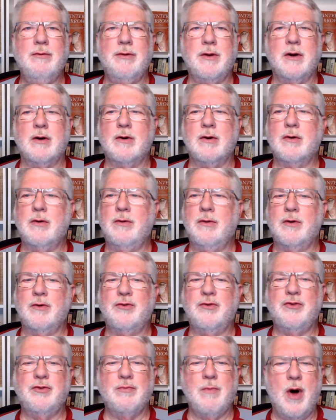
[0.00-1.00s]
They're
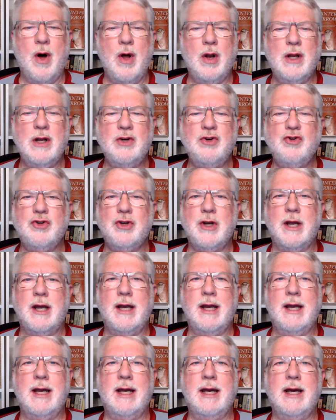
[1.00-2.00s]
smallish
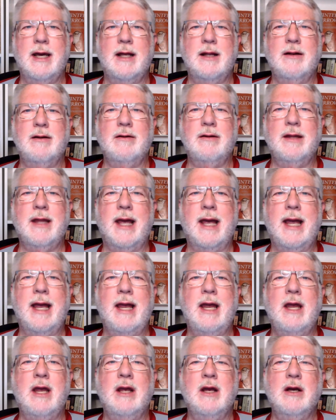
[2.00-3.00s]
and
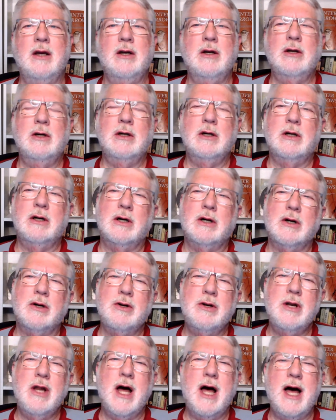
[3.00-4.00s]
they are
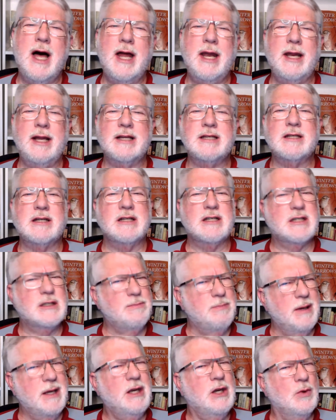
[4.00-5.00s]
not as
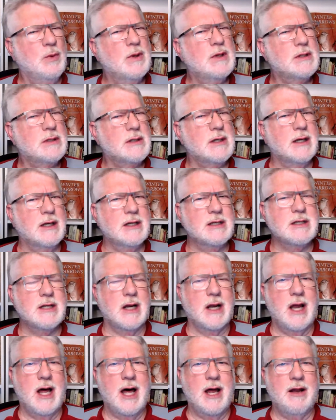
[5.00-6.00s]
conspicuous as
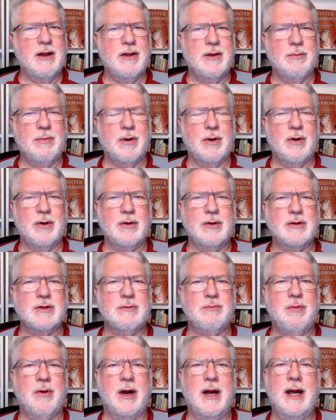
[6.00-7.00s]
a lot of the birds
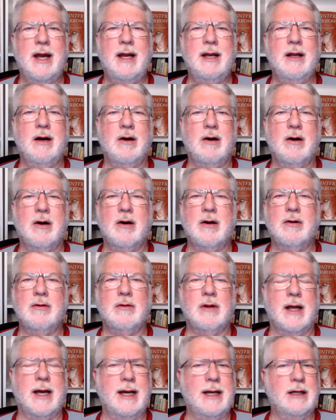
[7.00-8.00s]
of prey are,
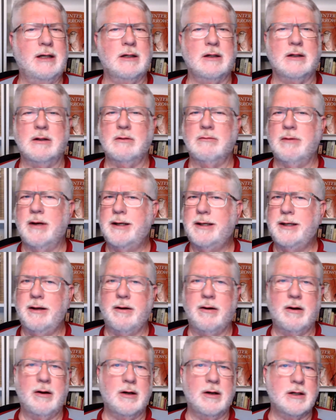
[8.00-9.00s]
like
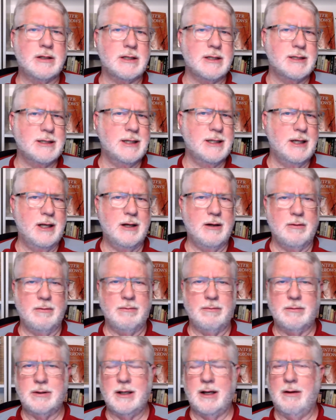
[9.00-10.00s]
red-tailed hawks that sit out
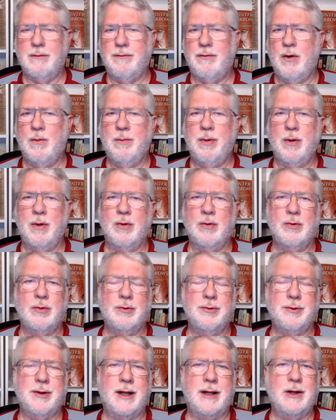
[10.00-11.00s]
on telephone
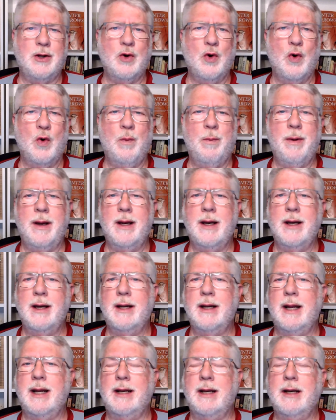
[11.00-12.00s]
poles out in the
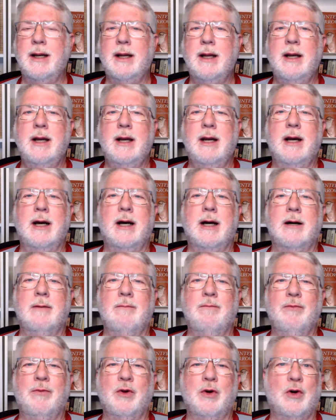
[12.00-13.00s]
open,
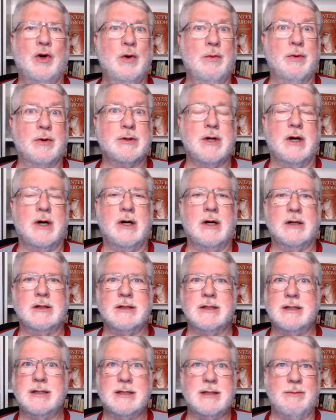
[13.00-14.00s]
and the Cooper's
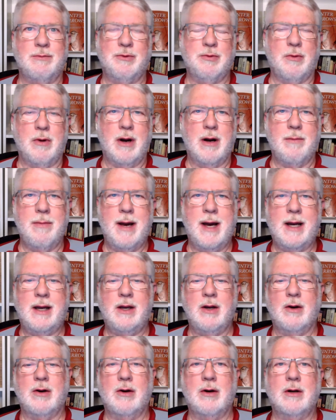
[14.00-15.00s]
hawks that zip through our
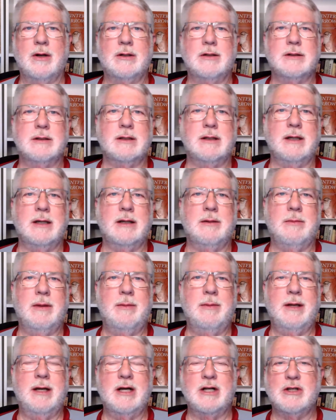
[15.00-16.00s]
backyards and
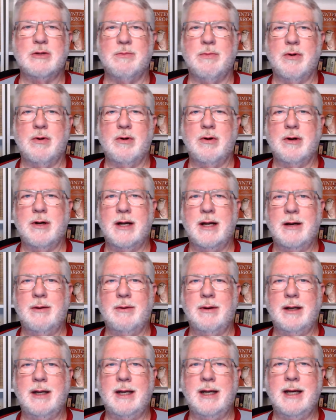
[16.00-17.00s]
maybe catch a bird now
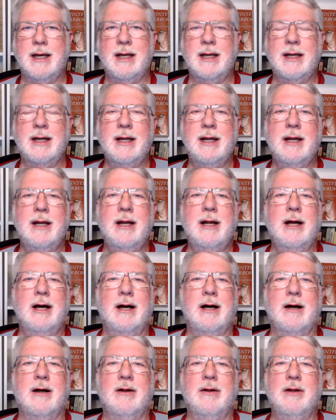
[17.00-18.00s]
and again.
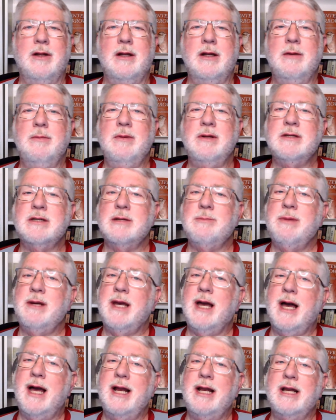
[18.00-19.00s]
And the Mississippi
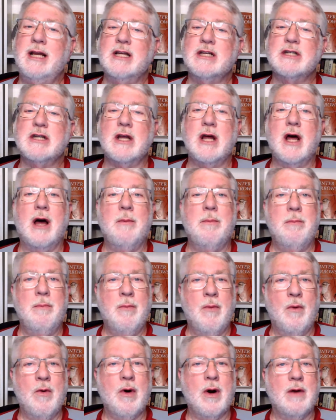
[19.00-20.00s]
kite is a
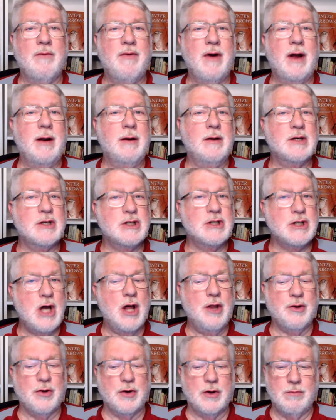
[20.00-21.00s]
more of a
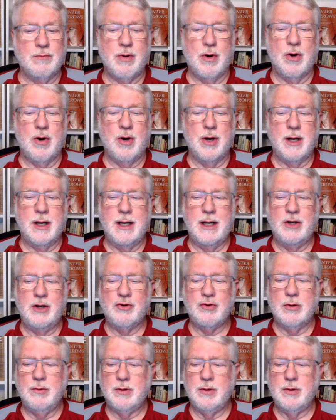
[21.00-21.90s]
southern bird in nature.